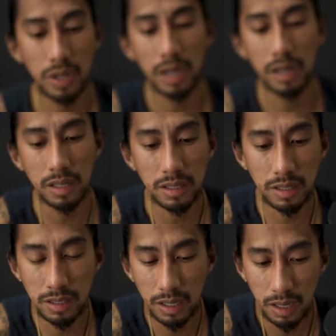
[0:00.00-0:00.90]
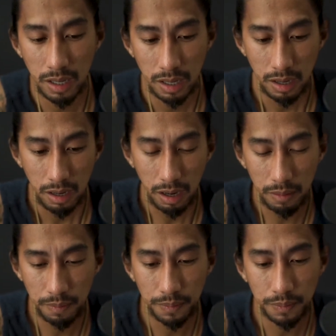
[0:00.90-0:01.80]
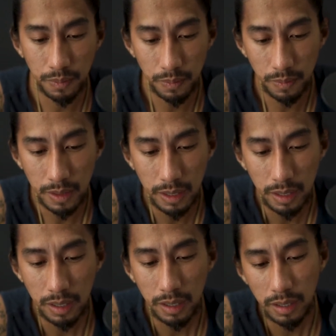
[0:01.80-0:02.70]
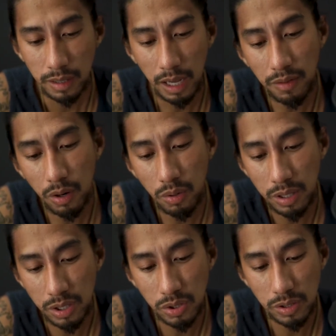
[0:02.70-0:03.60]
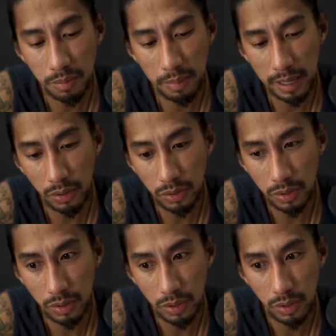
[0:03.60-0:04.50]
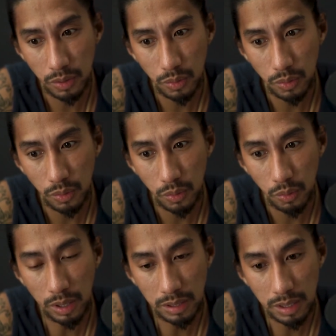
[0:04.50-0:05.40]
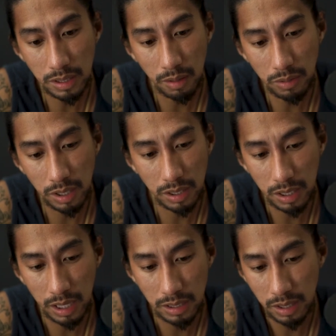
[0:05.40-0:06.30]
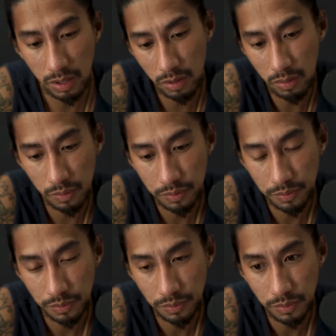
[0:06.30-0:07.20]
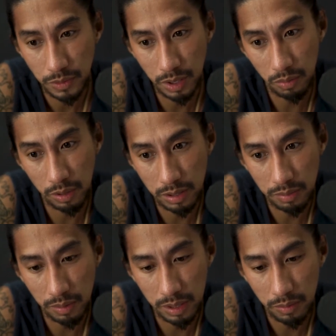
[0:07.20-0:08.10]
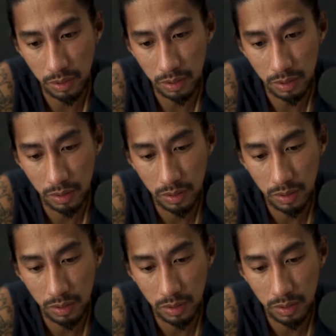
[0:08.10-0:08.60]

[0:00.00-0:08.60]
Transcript: has um, they have their own issues about wanting something and the next thing you know, you don't want it anymore.